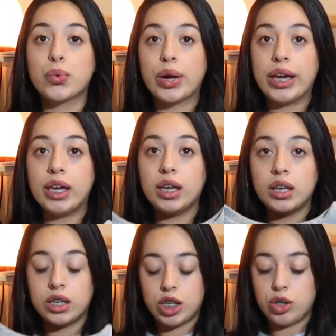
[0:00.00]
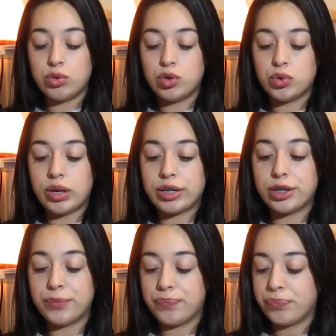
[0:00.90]
gray cute
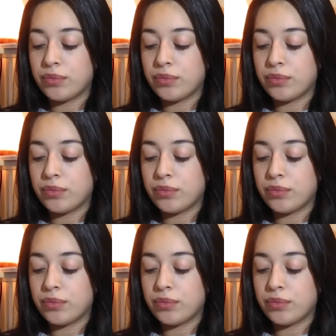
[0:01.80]
sweater.